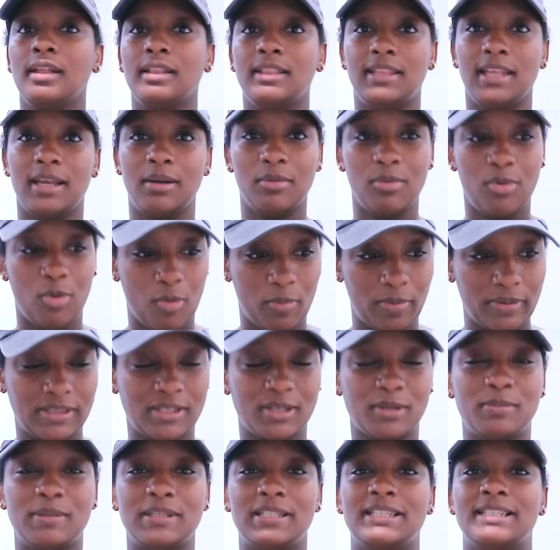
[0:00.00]
They will open
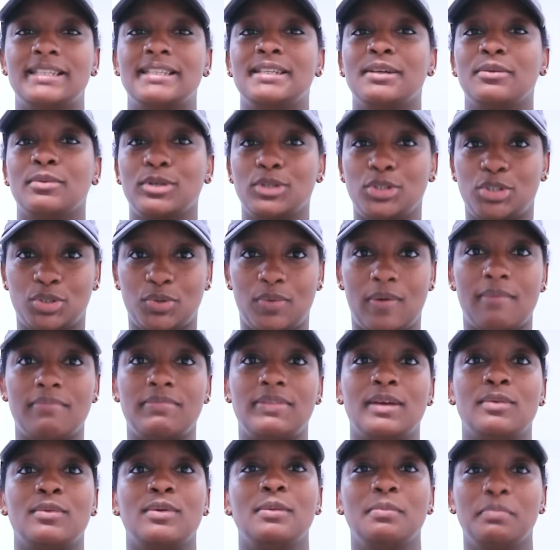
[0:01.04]
their business, they will show up,
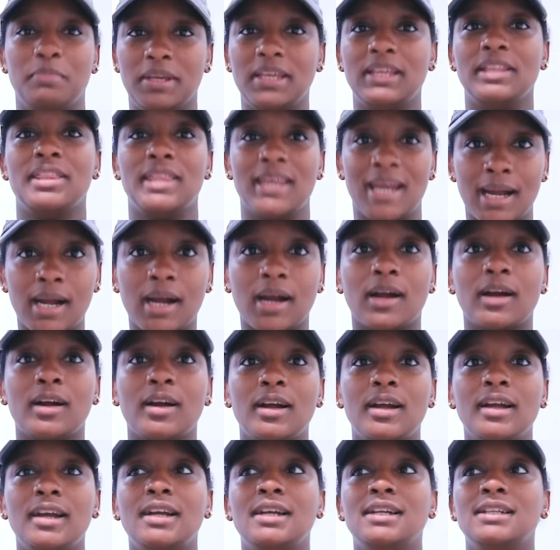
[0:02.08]
they will be
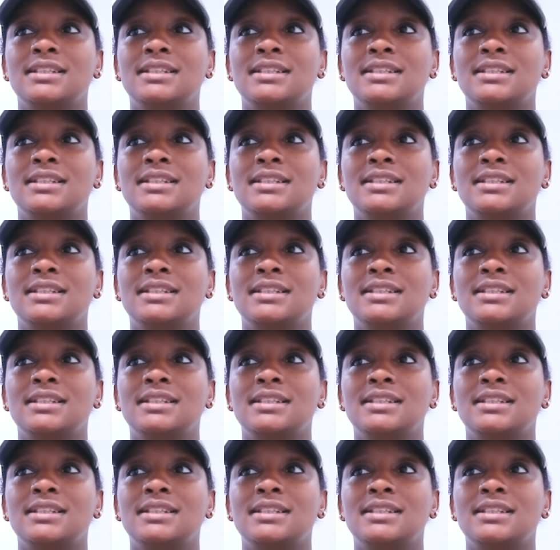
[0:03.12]
there